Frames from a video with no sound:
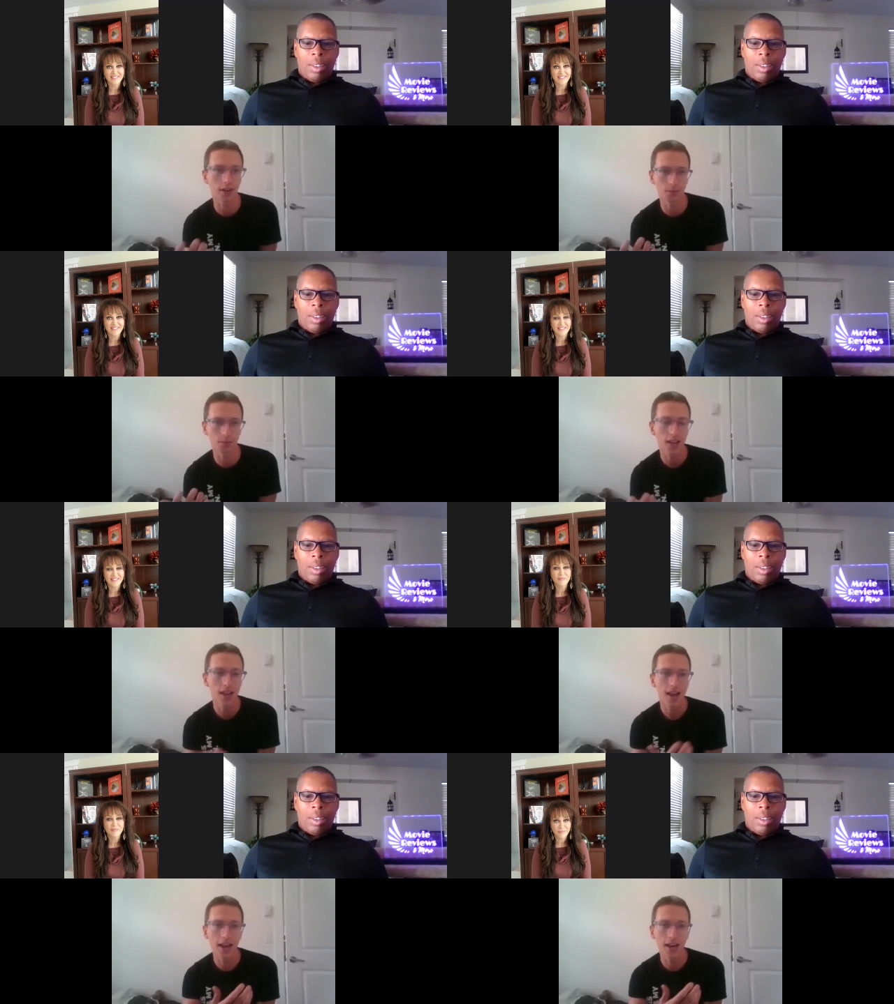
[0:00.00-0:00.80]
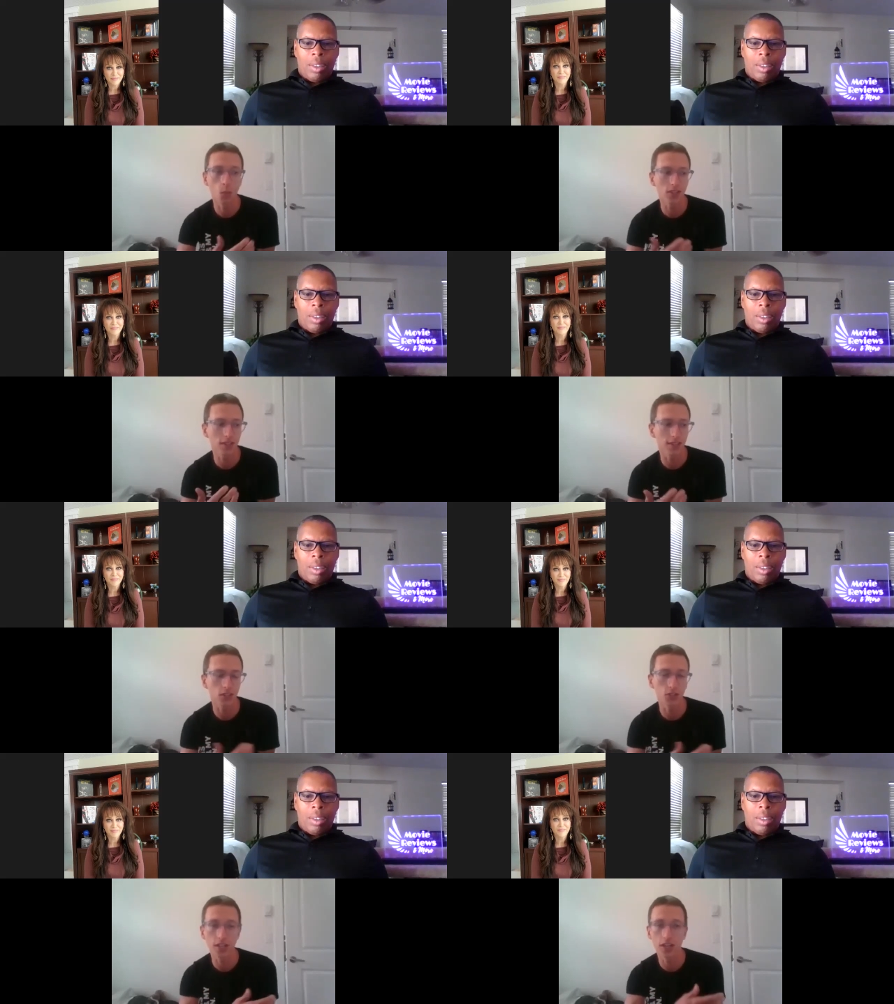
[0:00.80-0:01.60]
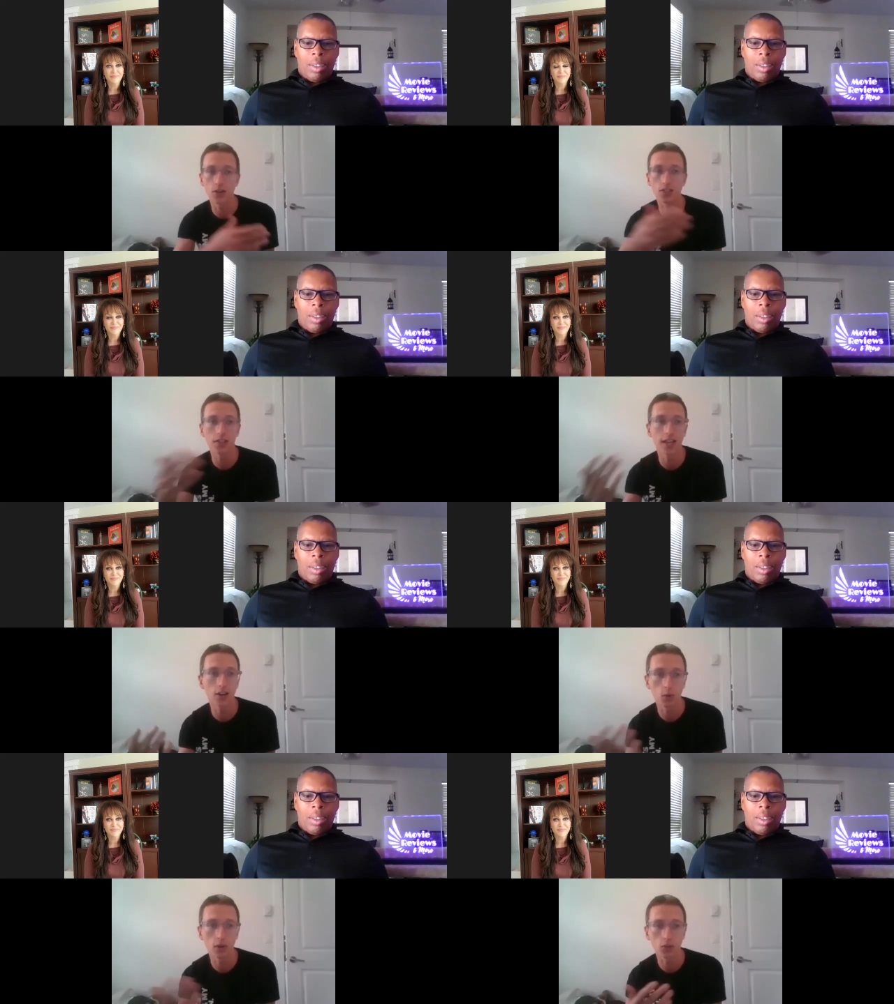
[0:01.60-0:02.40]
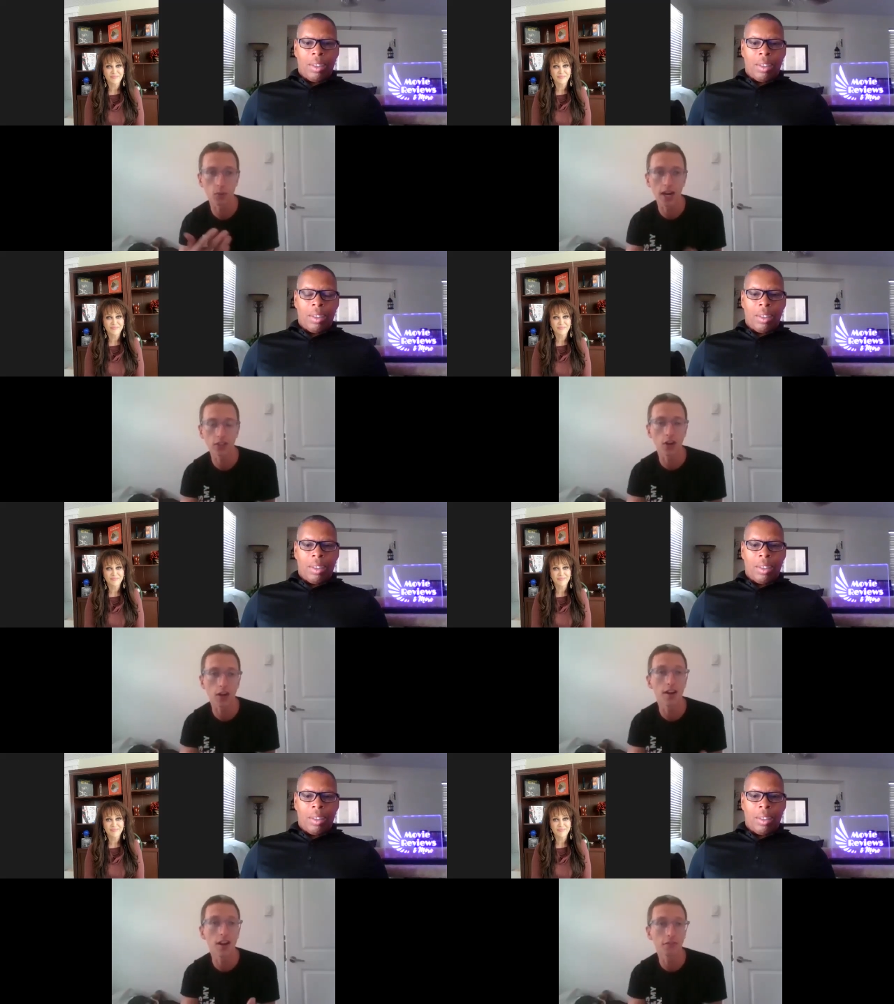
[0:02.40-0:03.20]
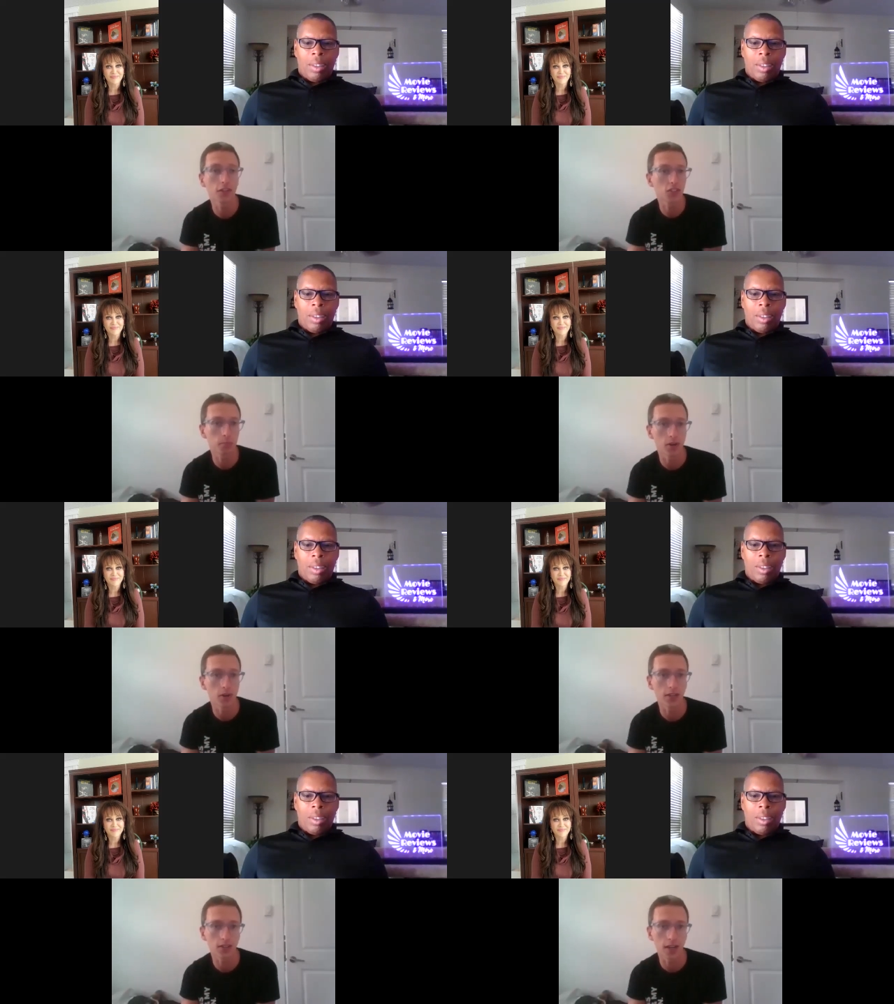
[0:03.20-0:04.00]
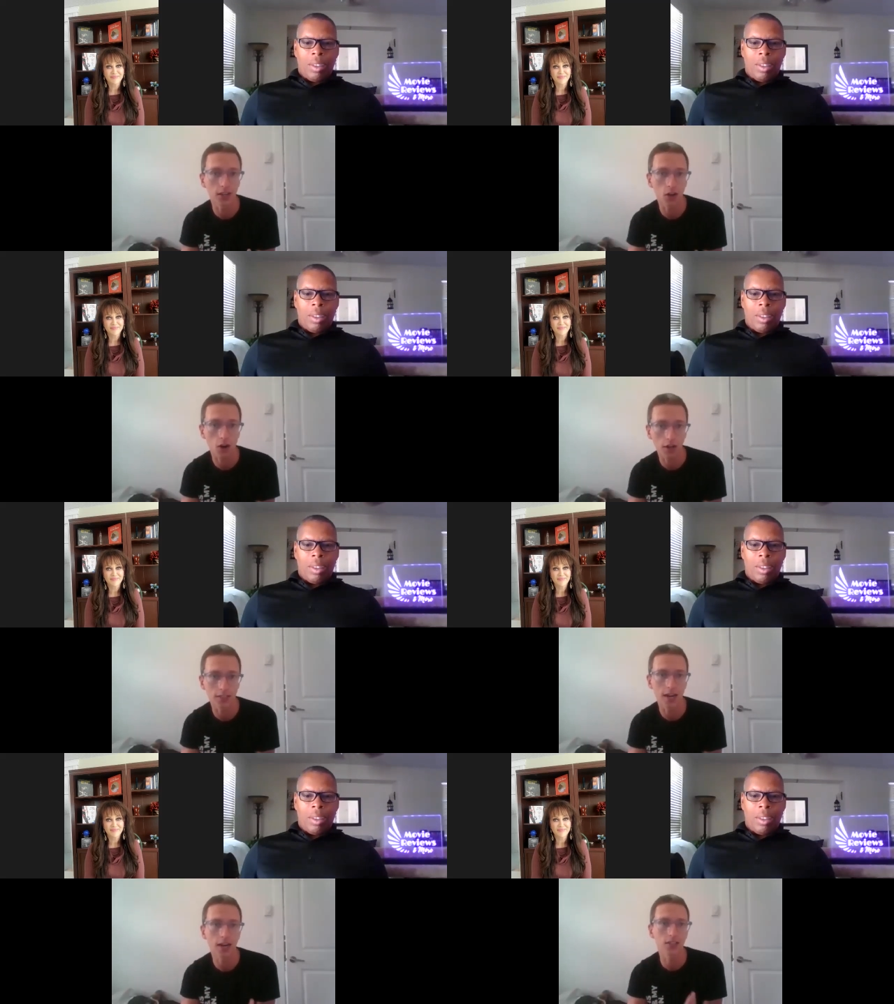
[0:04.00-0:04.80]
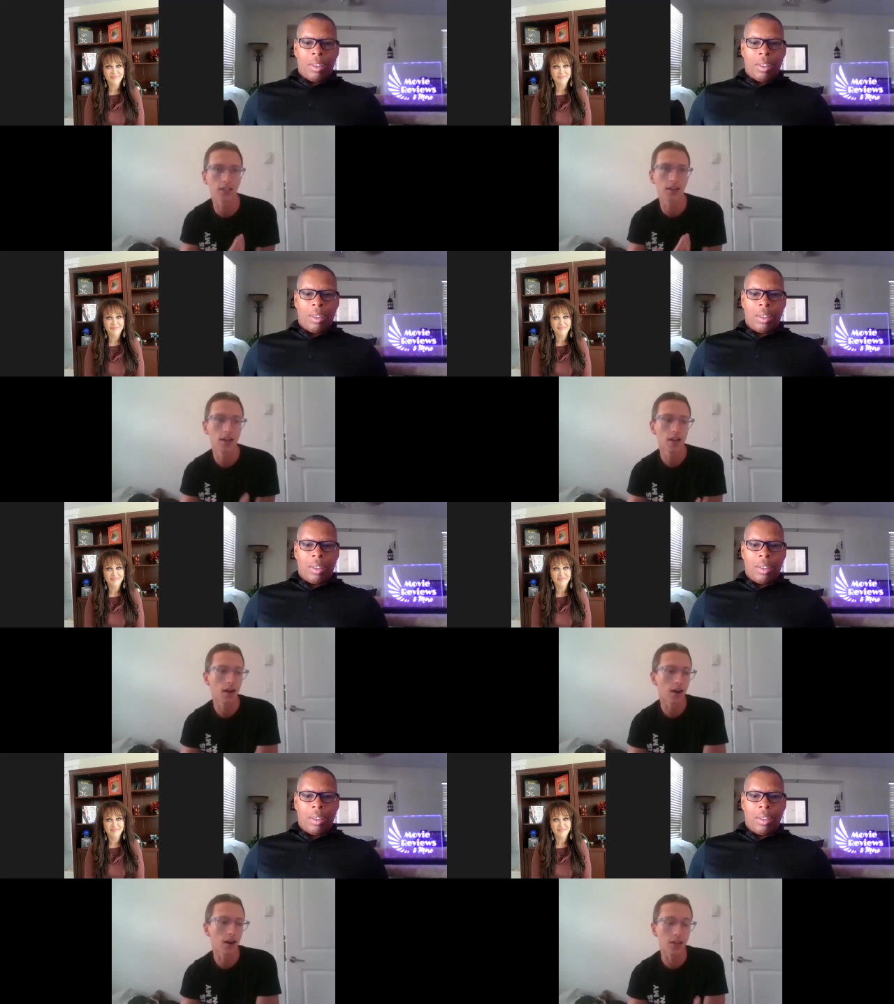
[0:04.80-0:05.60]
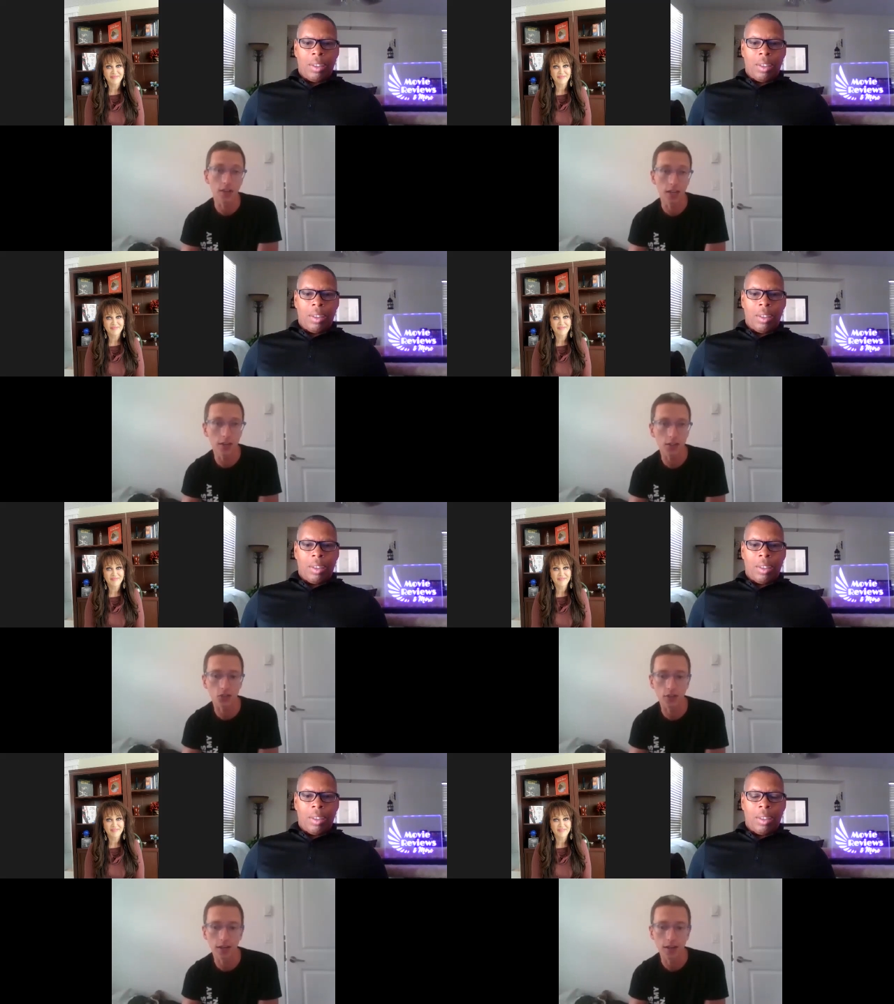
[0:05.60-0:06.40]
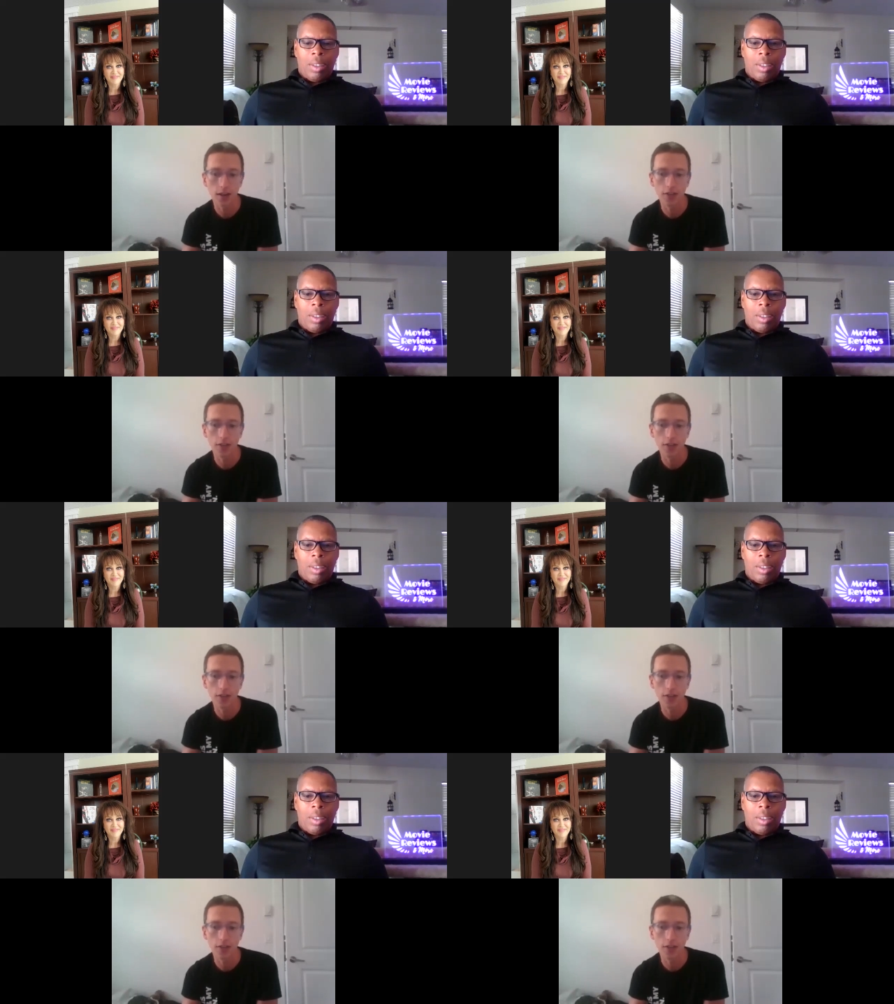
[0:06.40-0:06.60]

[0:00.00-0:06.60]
Speaker 1: comes. And it wasn't until years later, once we actually got enough experience and contacts and uh, in the industry,